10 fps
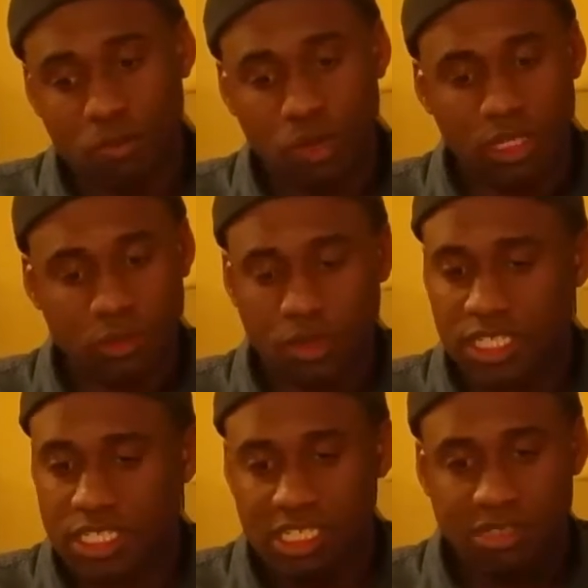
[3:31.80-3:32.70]
we
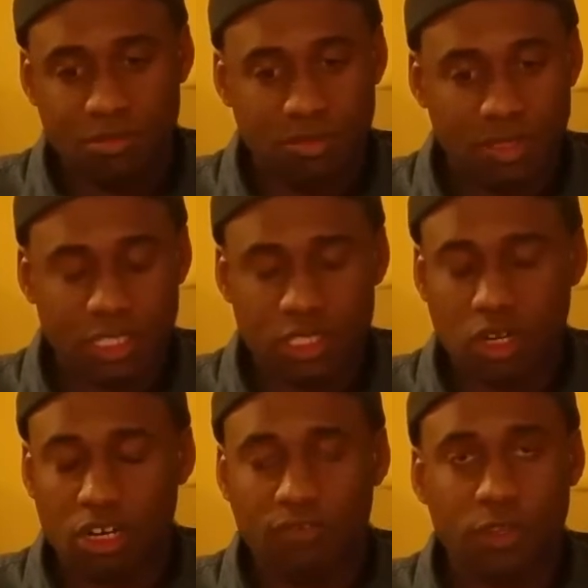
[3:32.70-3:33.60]
sprayed some
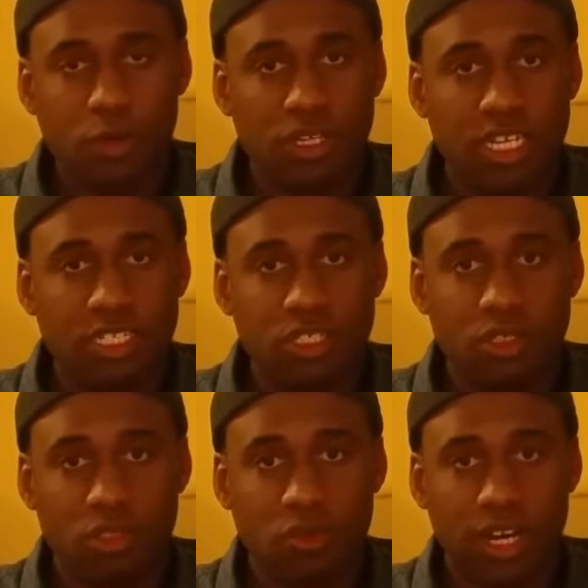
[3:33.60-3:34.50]
starter fluid
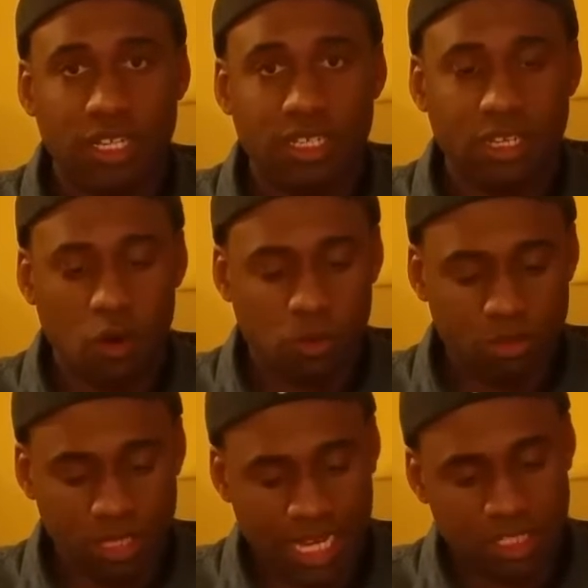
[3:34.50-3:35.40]
into
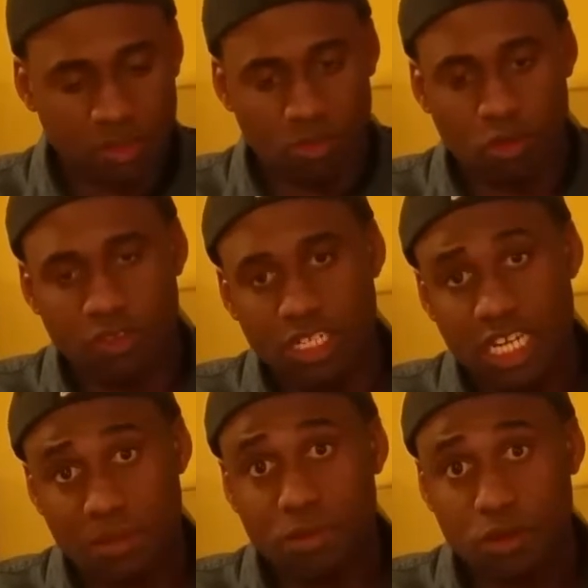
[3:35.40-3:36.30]
actually removed the
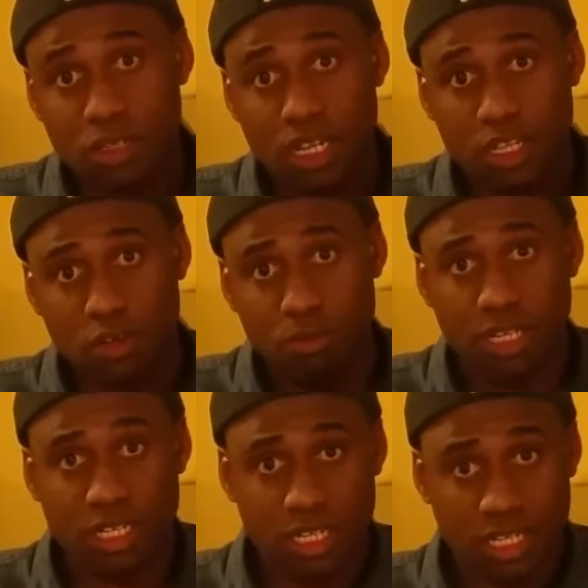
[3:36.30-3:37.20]
J-boot a little
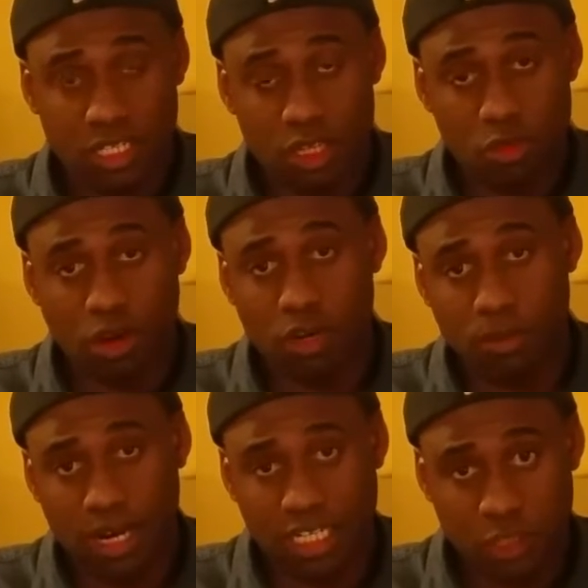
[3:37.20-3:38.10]
bit into the throttle
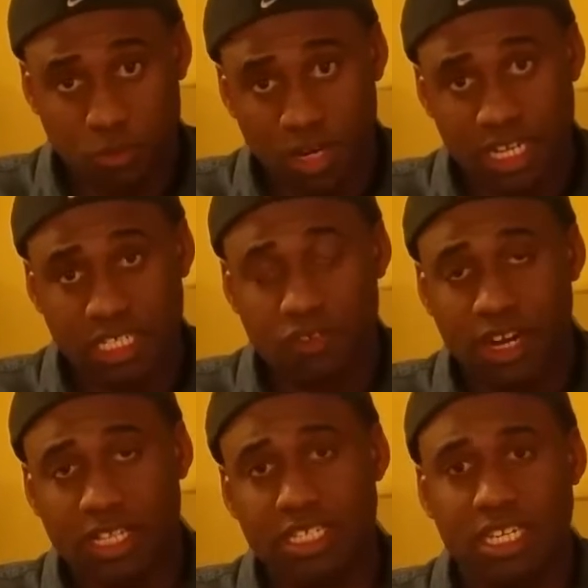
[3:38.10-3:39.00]
body, sprayed it
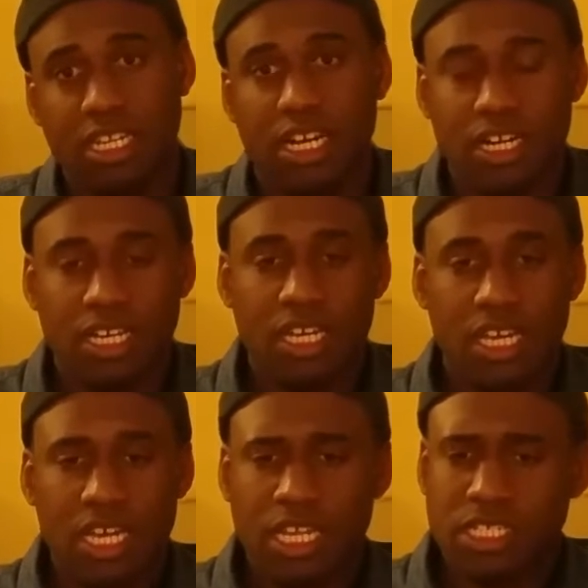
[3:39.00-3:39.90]
directly in there.
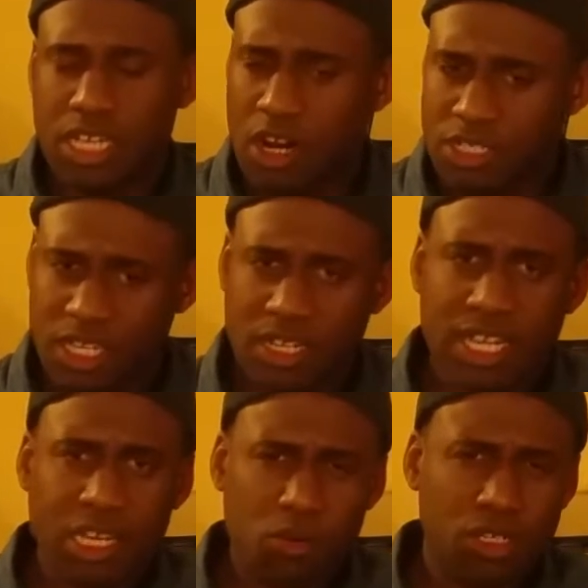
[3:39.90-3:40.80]
The car sounded
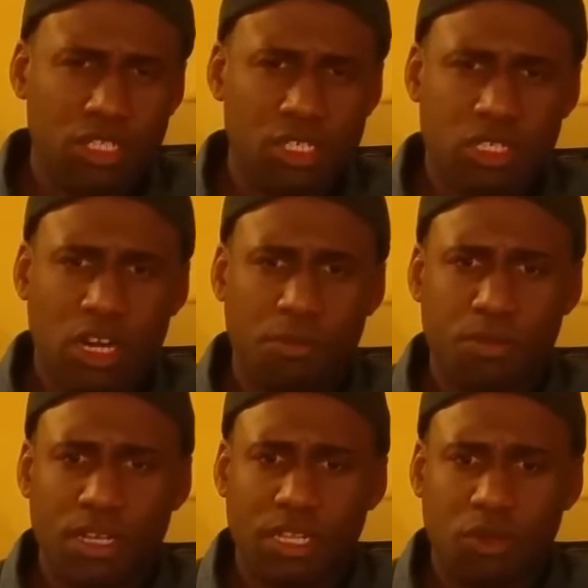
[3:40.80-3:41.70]
like it wanted to start,
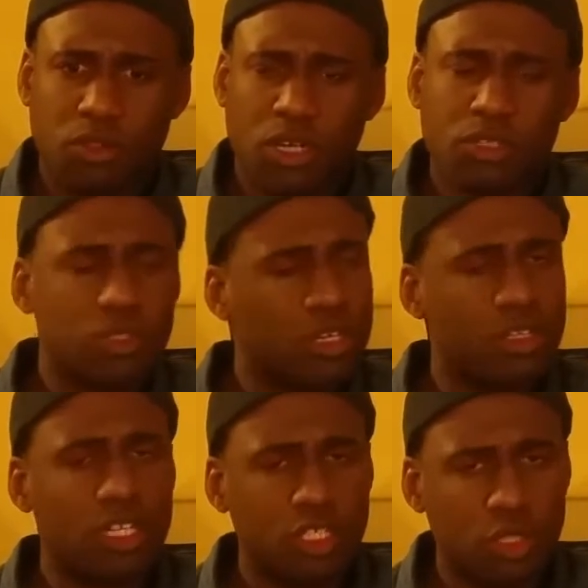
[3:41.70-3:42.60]
but there was also
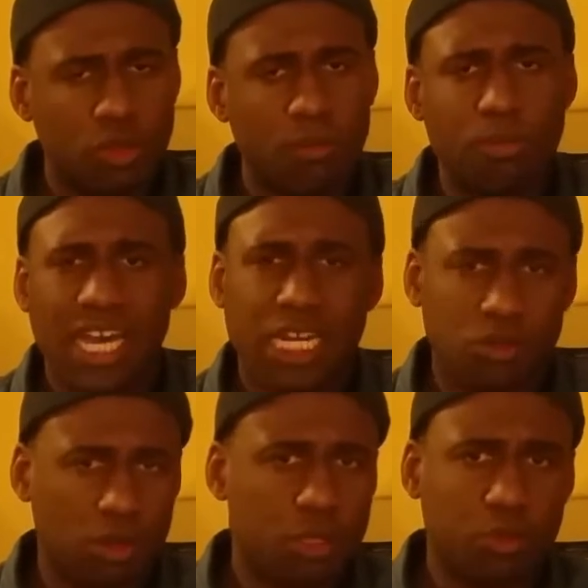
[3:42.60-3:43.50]
another issue. The
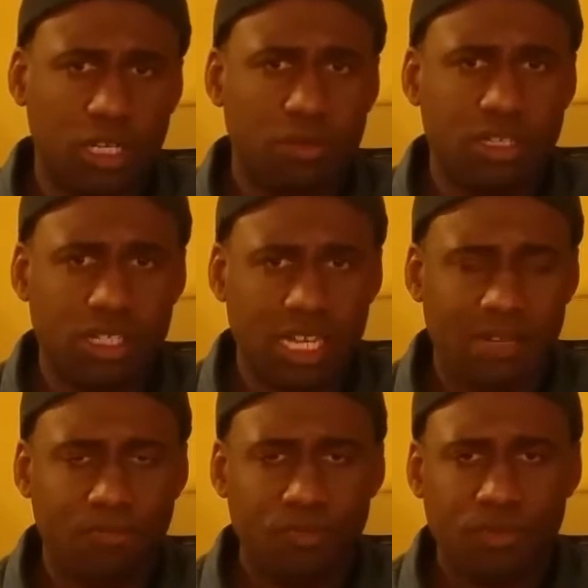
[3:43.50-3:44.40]
battery was pretty much
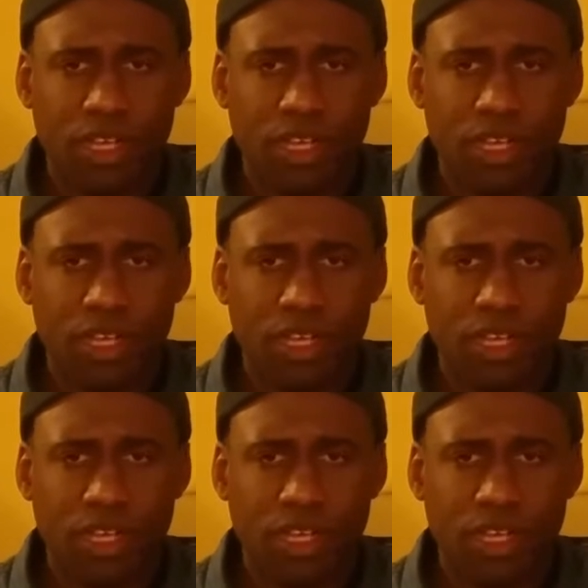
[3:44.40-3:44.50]
dead.